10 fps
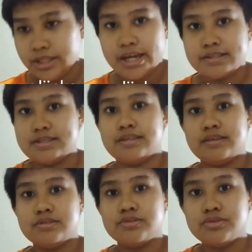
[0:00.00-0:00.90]
has
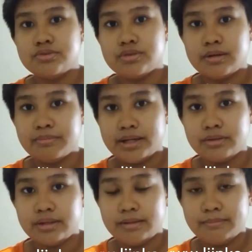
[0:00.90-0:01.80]
nothing to do
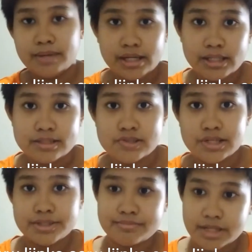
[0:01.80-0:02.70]
about money. It's
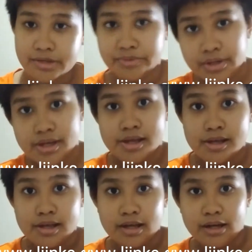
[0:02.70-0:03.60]
just like
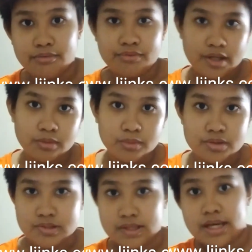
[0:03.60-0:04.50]

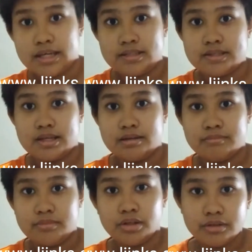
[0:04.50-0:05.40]
followers, likes,
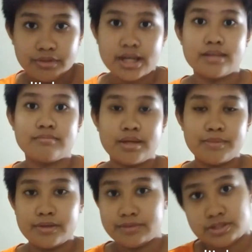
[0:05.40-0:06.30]
all of that, maybe
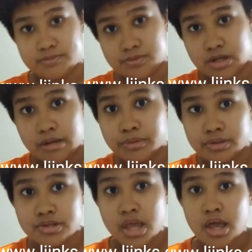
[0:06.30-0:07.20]
even subscribers.